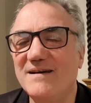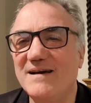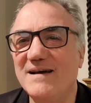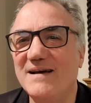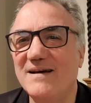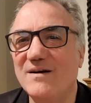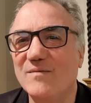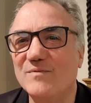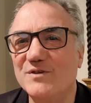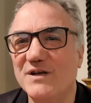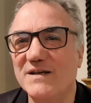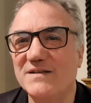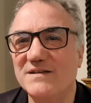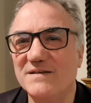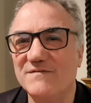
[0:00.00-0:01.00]

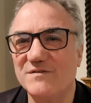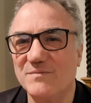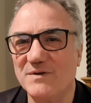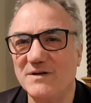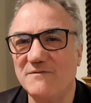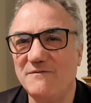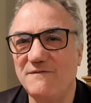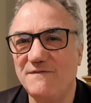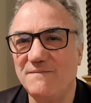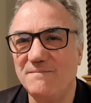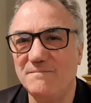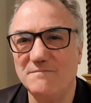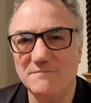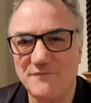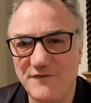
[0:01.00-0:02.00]
objectives were
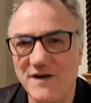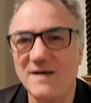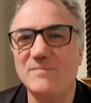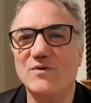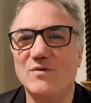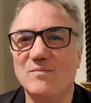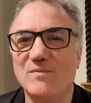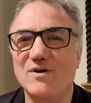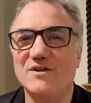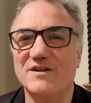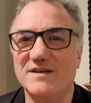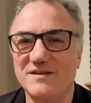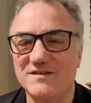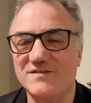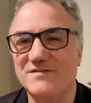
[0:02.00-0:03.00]
far more
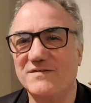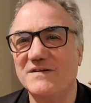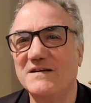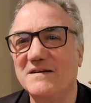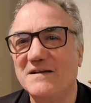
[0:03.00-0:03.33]
modest.